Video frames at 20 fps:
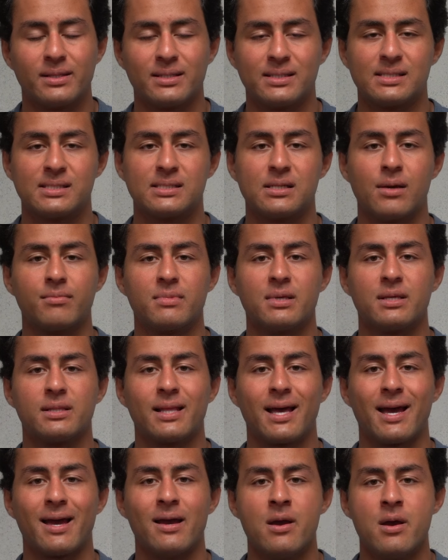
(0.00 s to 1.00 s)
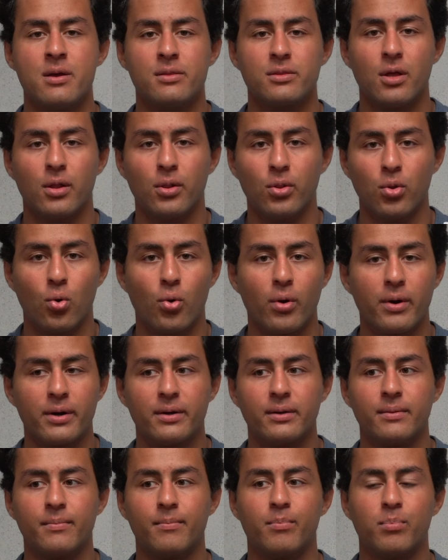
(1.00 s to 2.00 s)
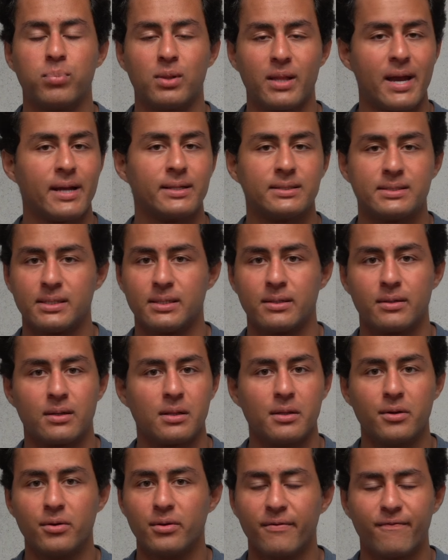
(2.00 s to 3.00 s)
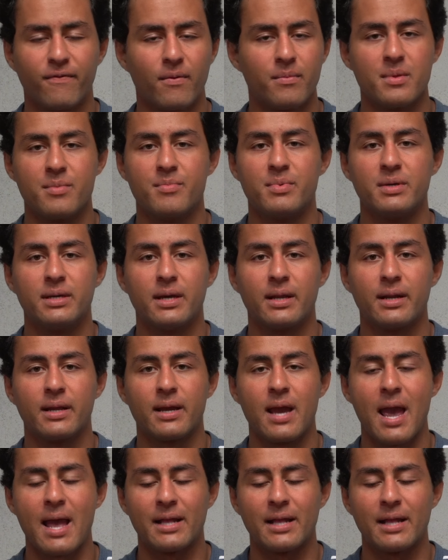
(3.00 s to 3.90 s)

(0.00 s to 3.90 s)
This is something that the Lord planted clearly from the beginning.